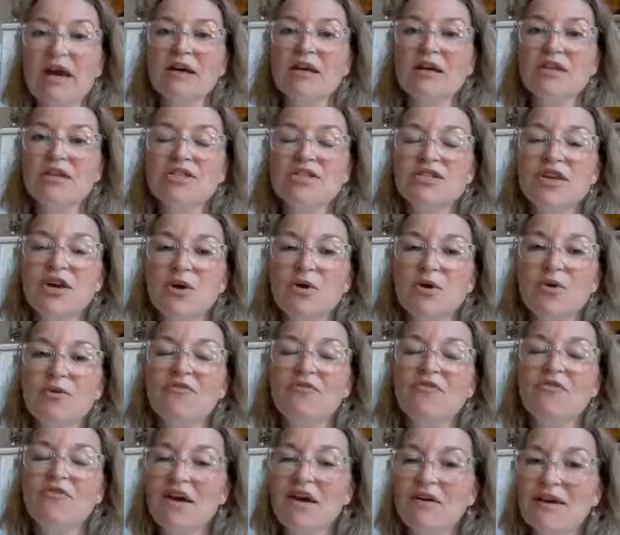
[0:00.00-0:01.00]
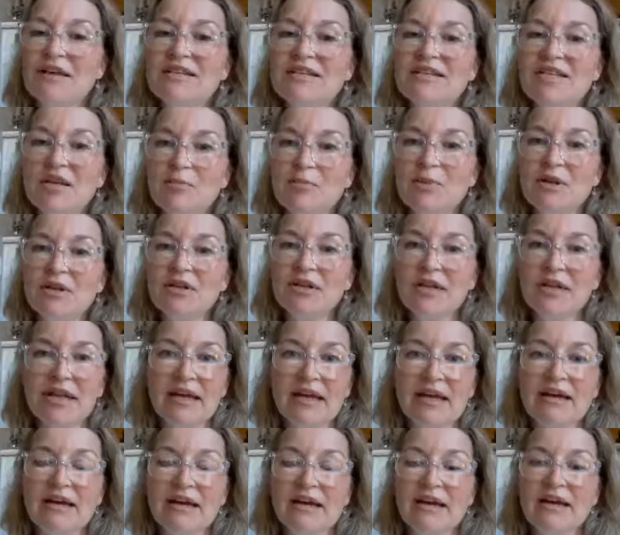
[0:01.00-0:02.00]
So very
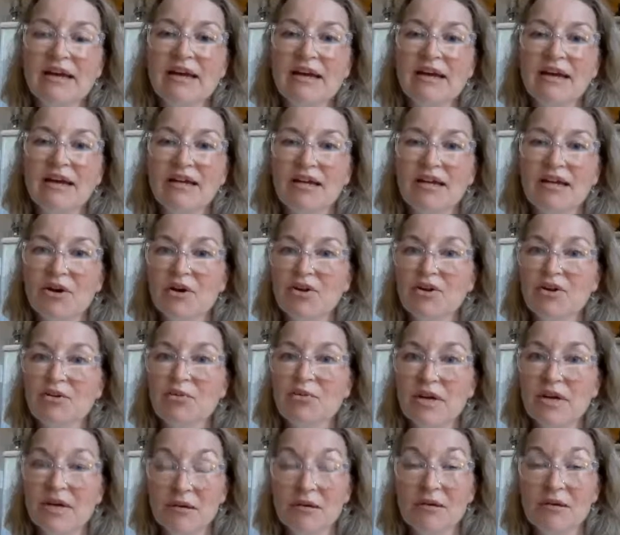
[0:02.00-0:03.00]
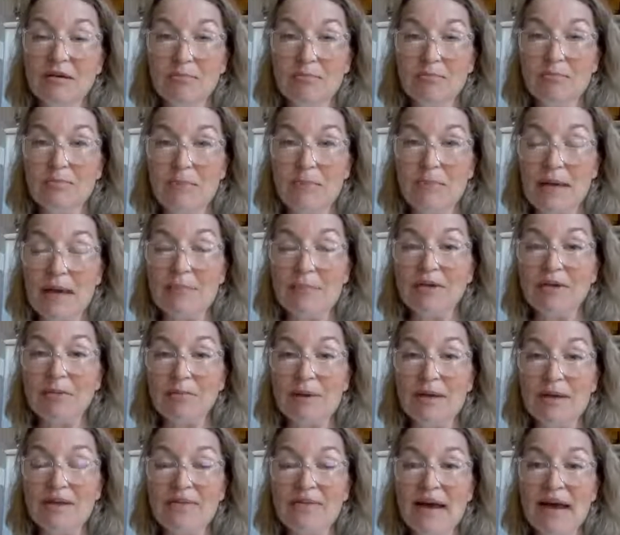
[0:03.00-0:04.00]
typically, you can be able to
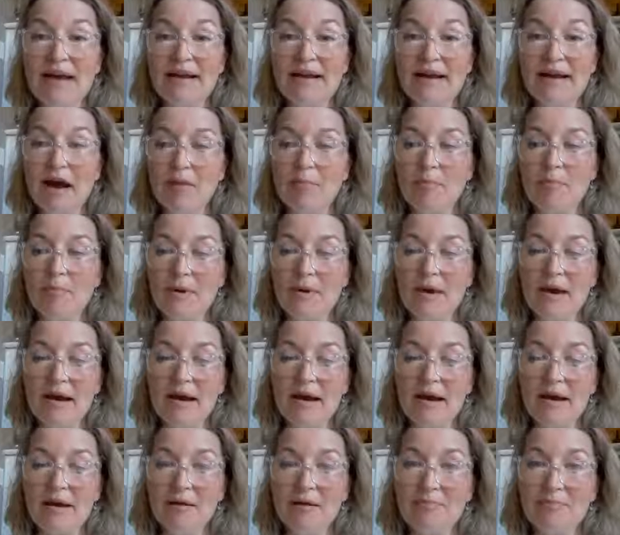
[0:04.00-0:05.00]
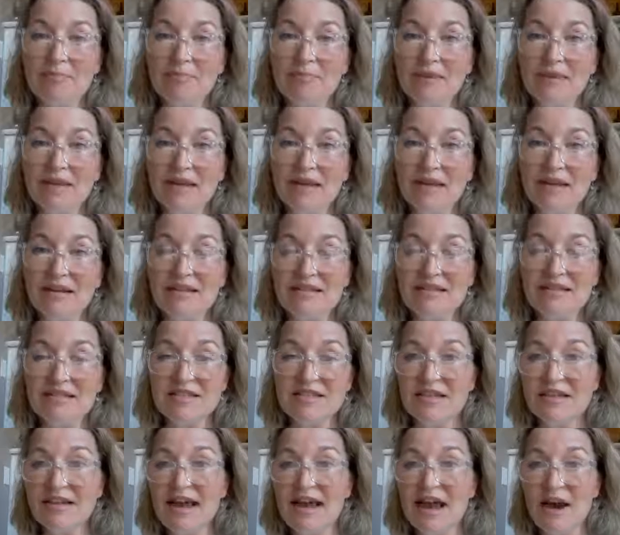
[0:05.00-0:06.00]
pick that up and
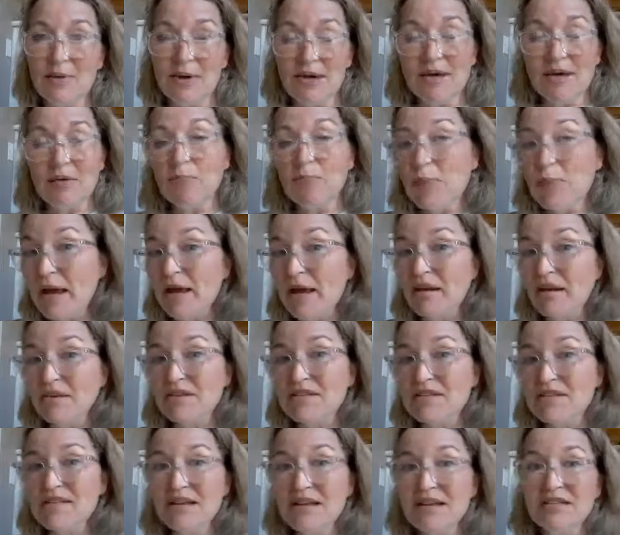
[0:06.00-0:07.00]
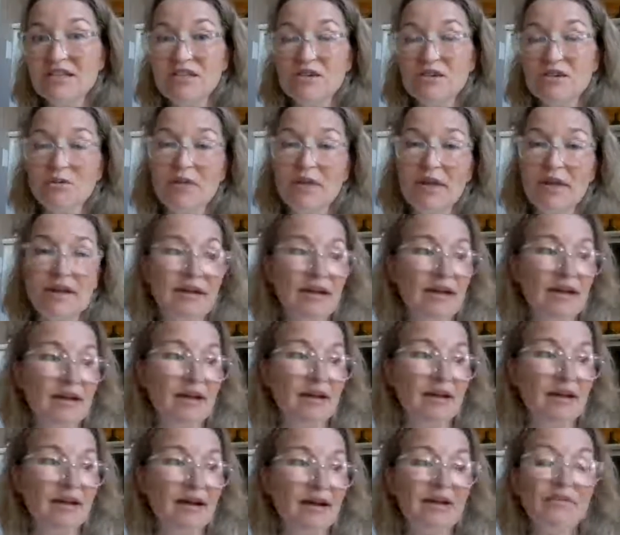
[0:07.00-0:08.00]
see how it compares, say, to like
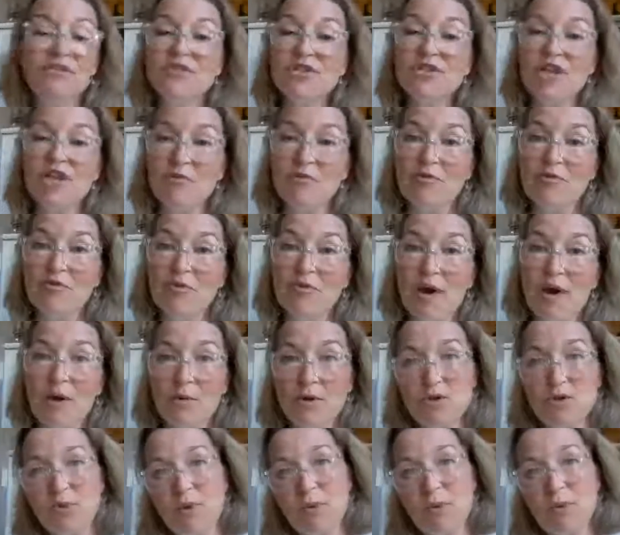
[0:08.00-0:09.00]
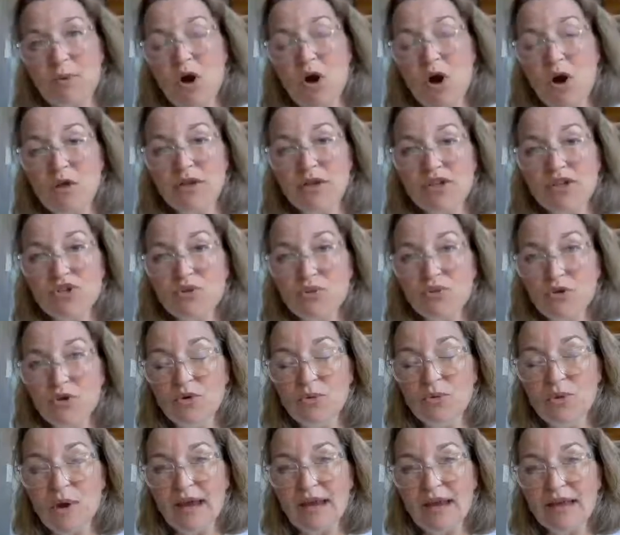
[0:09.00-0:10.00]
a other type of white, which we would call a true
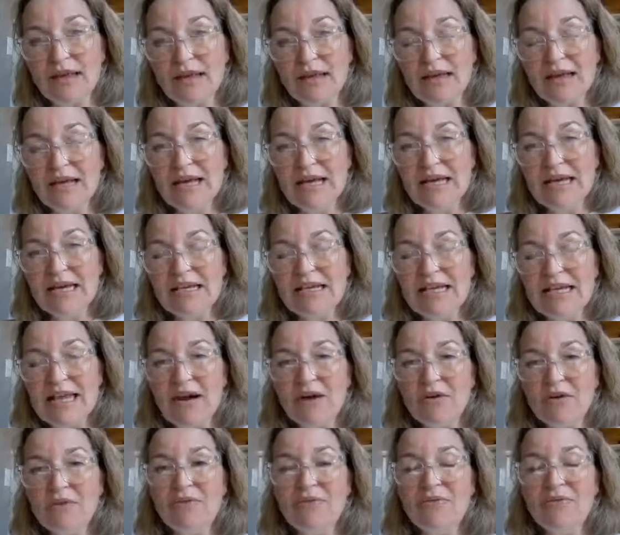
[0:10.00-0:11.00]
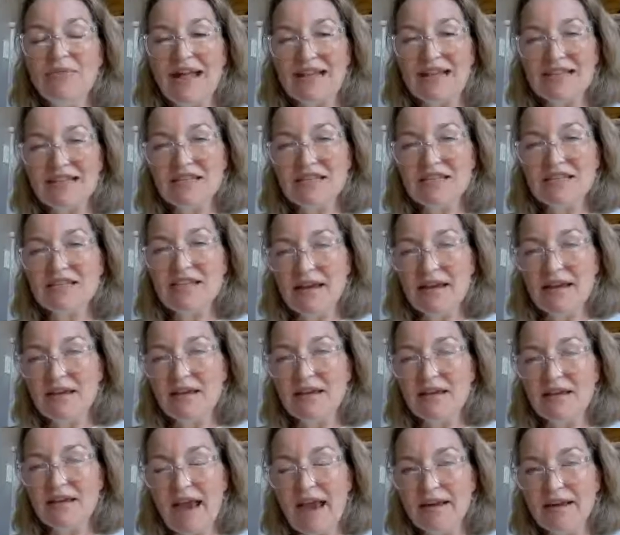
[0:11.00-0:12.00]
white. Now, that's the
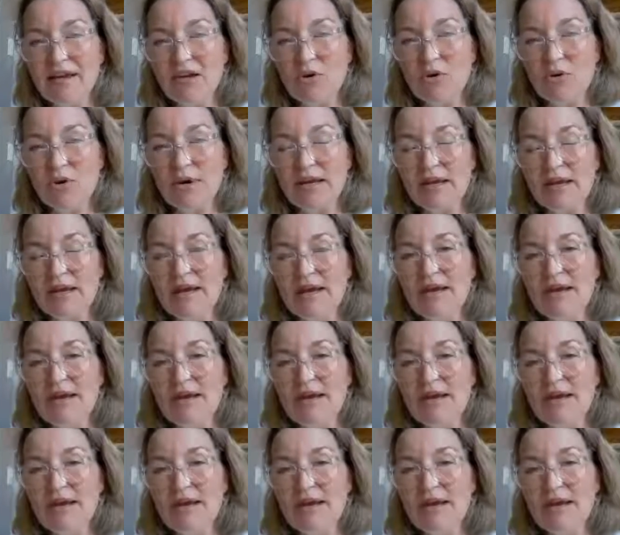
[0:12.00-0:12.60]
second category.